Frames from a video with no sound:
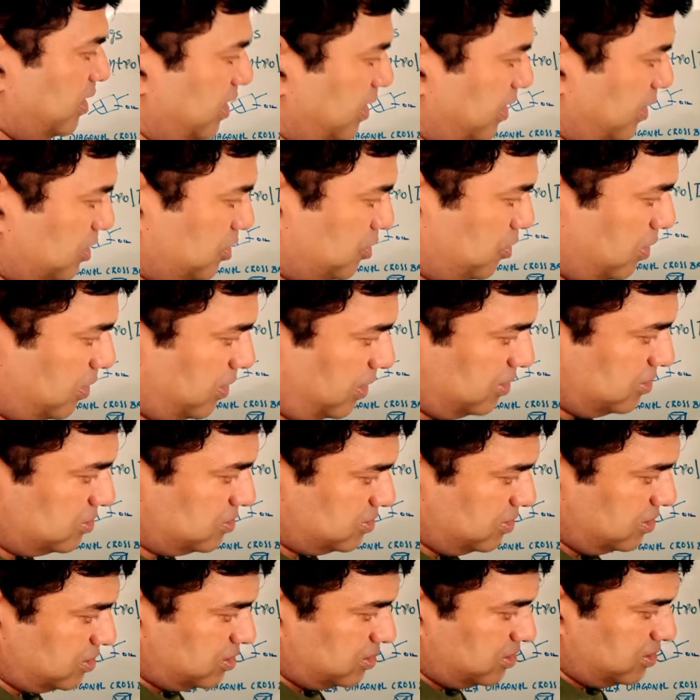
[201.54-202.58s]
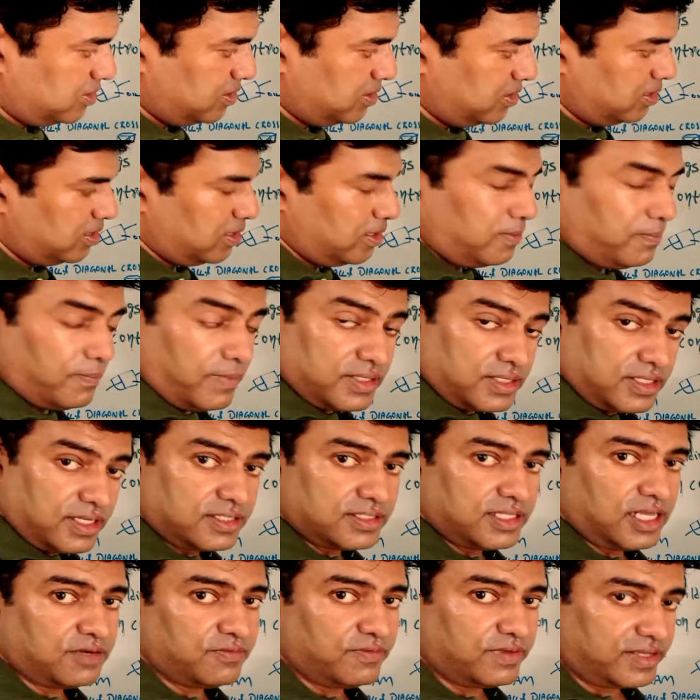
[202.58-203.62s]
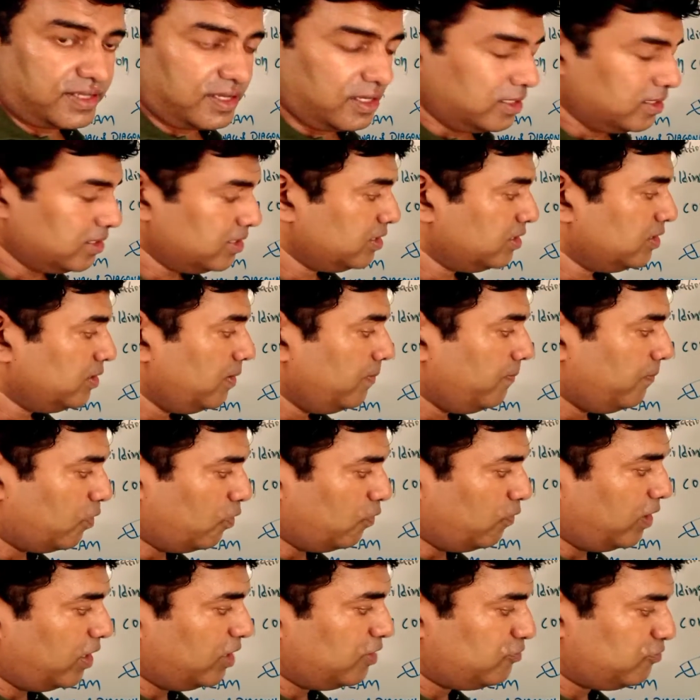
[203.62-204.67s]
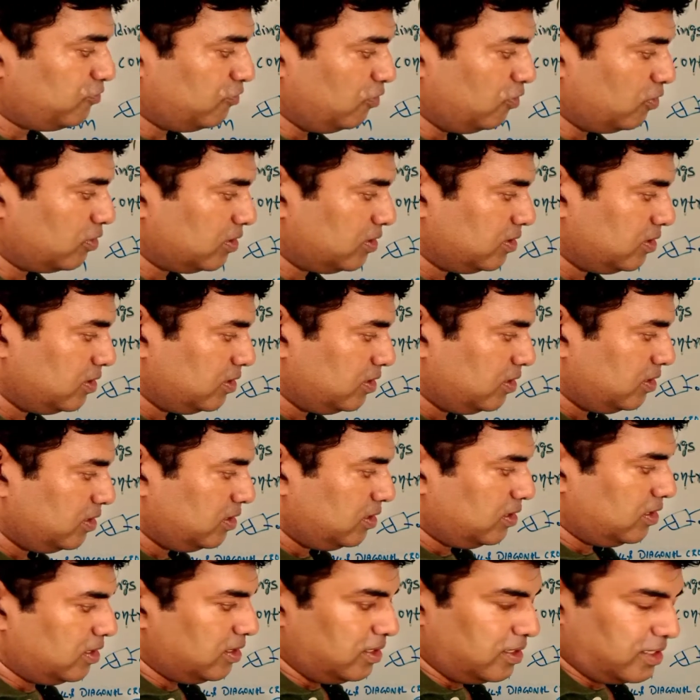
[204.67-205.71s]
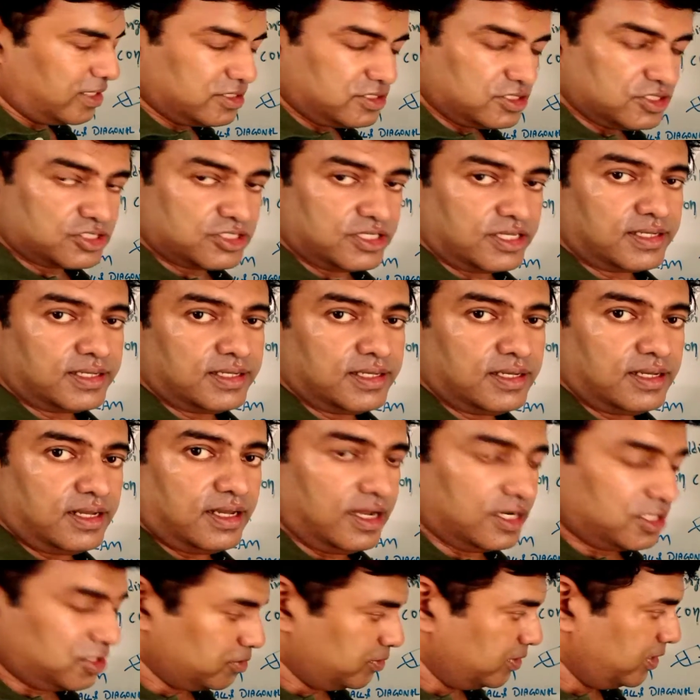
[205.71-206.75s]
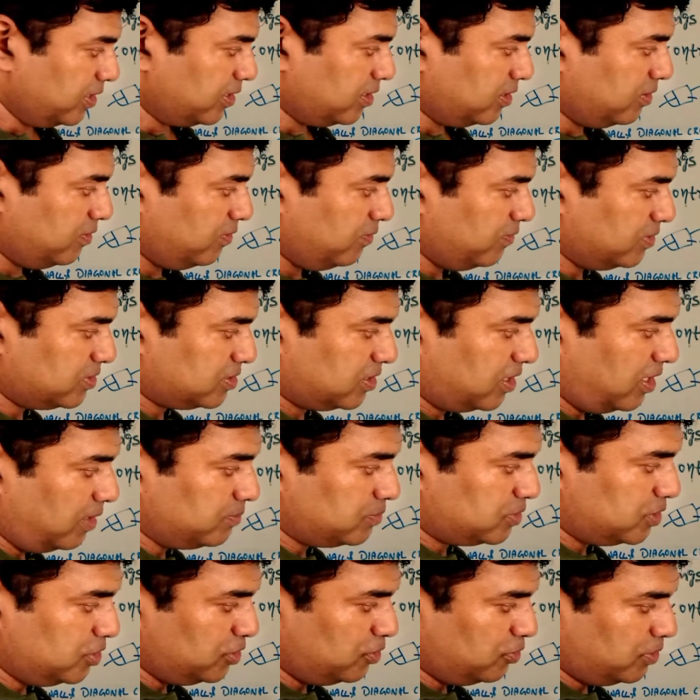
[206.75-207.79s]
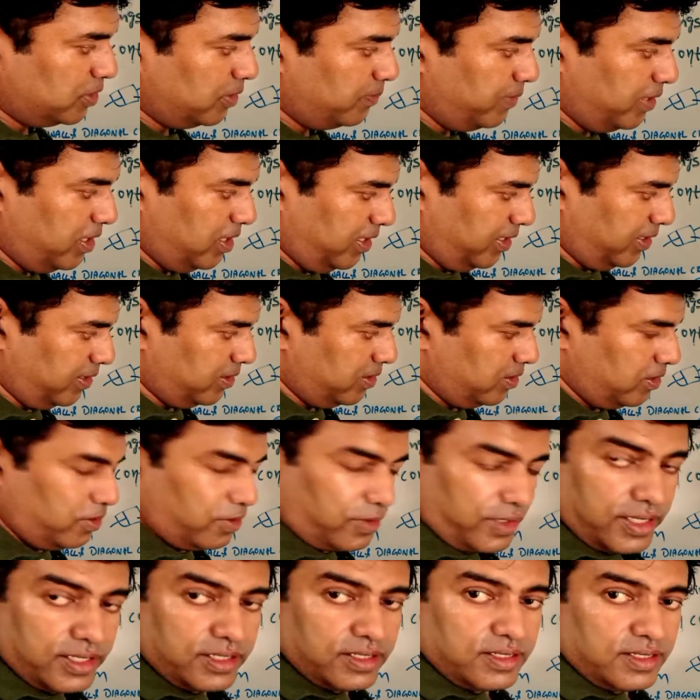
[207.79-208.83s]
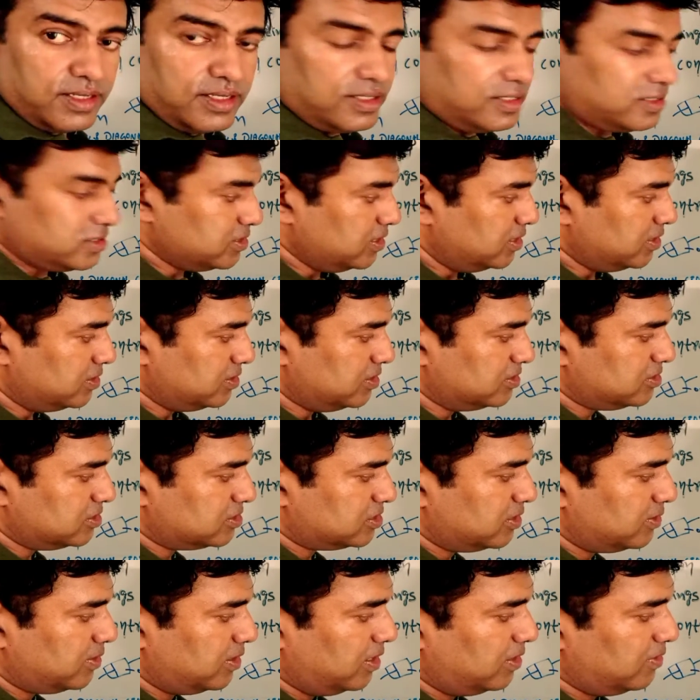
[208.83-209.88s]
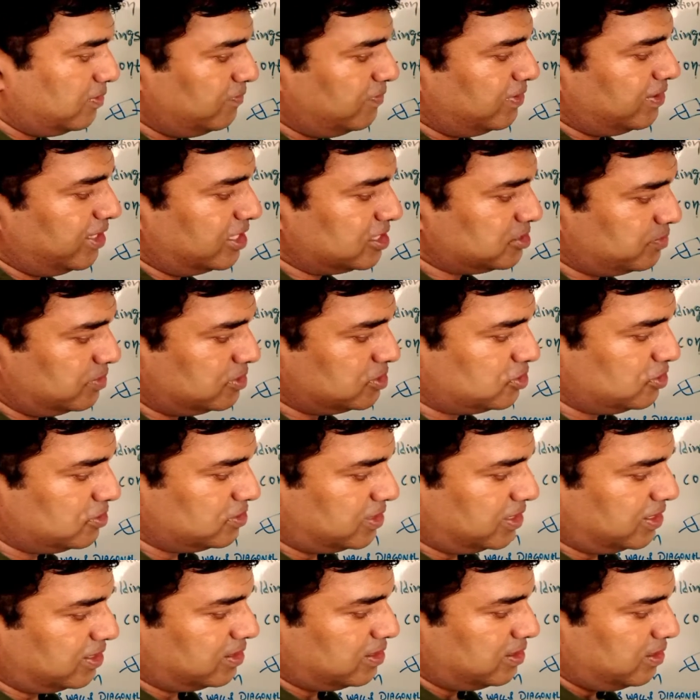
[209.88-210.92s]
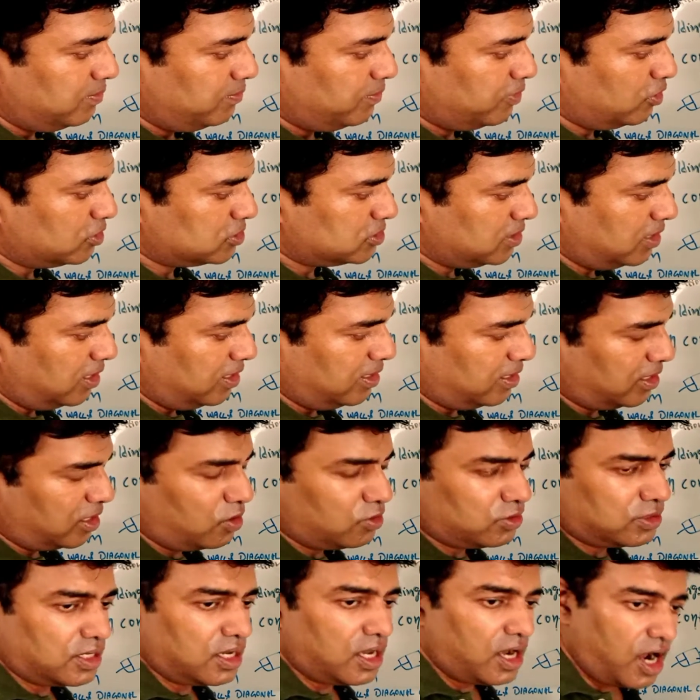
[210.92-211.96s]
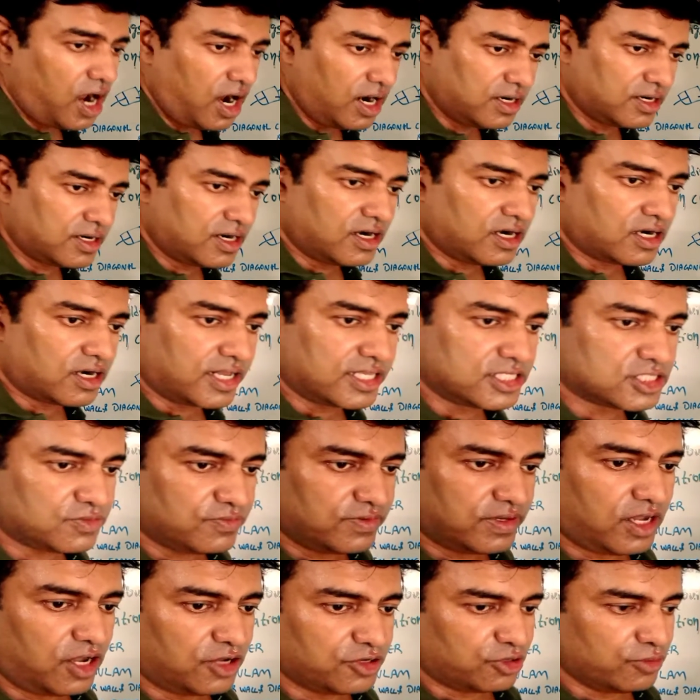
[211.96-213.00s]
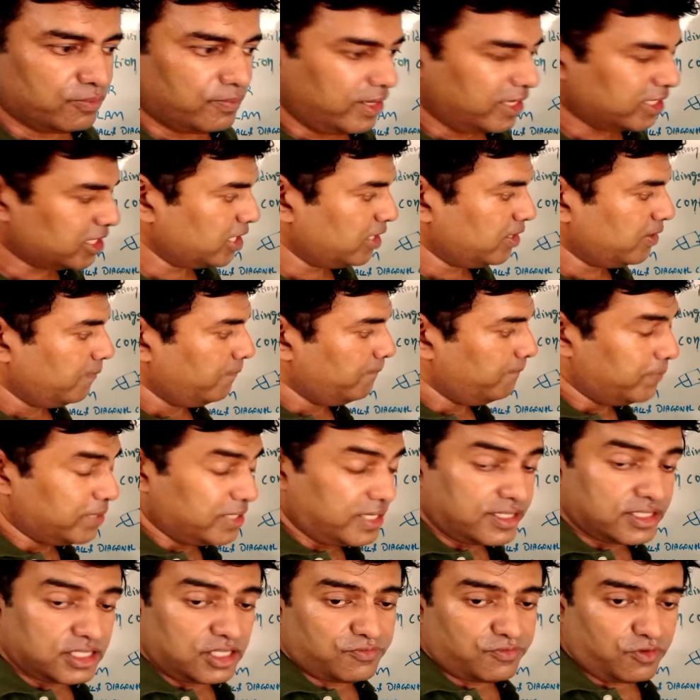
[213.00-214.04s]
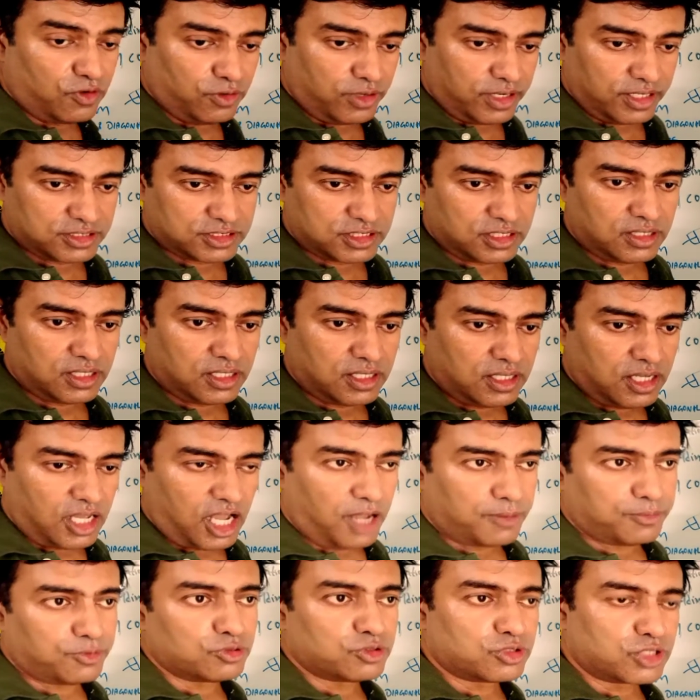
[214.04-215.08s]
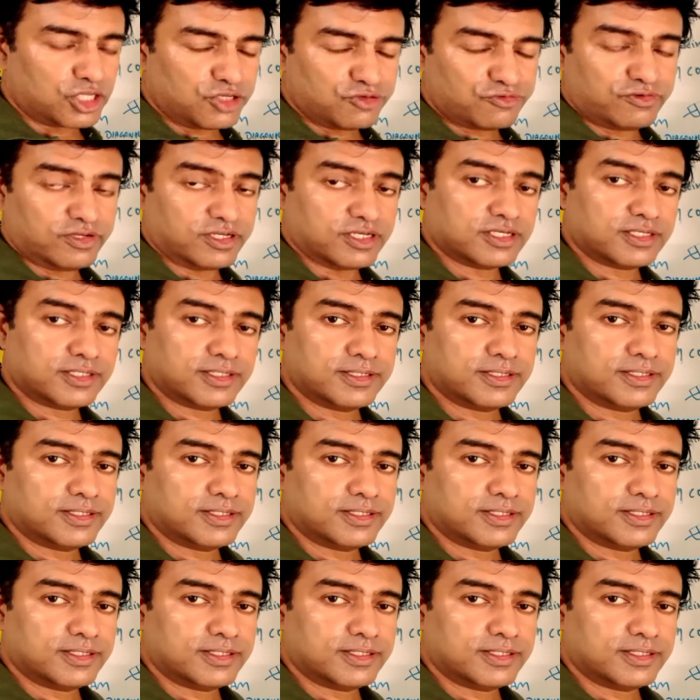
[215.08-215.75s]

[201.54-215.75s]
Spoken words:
earthquake resistant method that we can provide for resisting earthquake which comes into the building. Okay, so this is a very expensive thing, because around 100 rings we have to make beneath the foundation up to 3 feet,